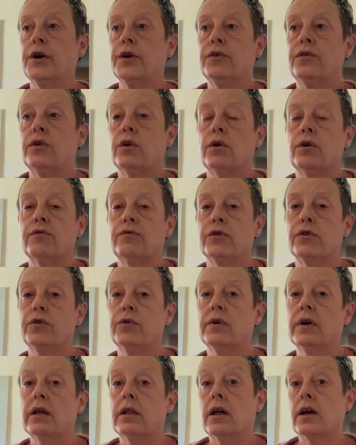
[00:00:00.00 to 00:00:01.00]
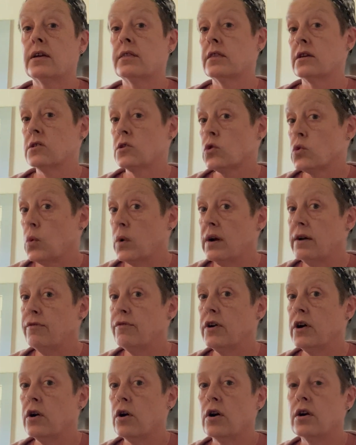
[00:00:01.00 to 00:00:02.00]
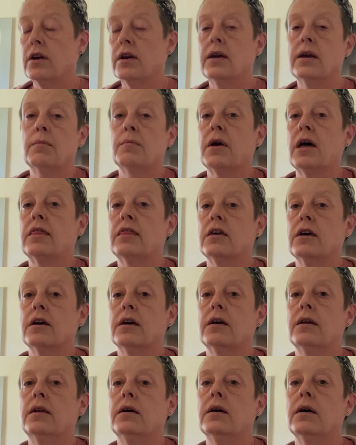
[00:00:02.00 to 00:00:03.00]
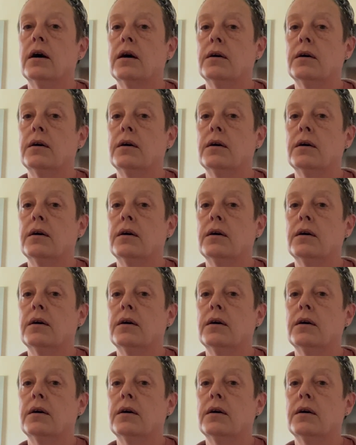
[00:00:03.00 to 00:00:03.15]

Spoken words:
So if you're doing like the square foot gardening method,